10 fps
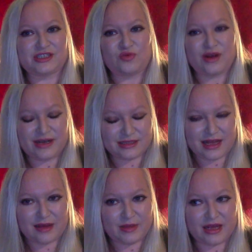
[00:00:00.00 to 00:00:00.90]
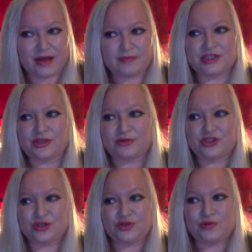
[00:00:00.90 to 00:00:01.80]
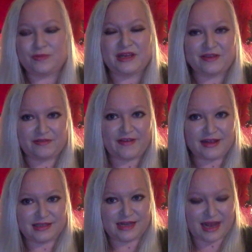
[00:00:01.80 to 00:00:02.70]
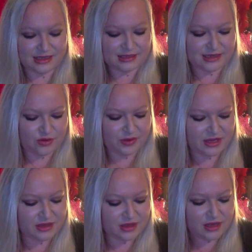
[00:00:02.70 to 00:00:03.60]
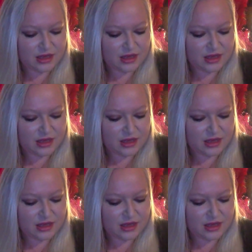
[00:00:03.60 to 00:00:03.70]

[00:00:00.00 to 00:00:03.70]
What is coming up to you to be felt and dealt with?